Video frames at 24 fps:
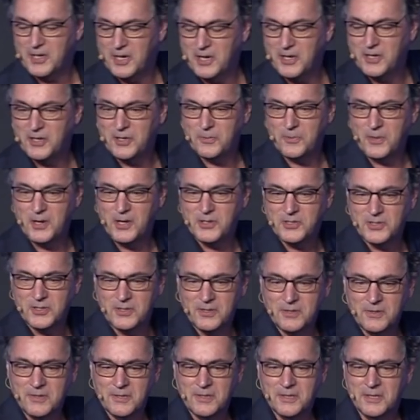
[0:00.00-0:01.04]

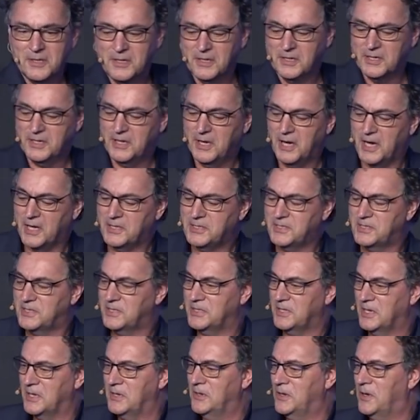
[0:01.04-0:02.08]
intuition, and guts,
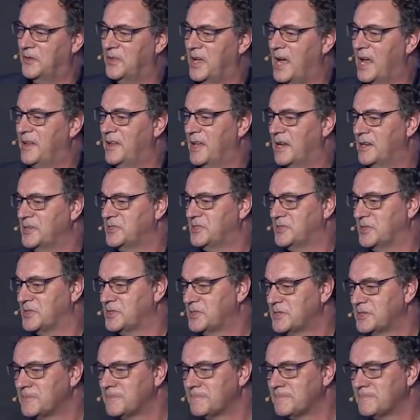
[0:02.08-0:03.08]
and not analysis.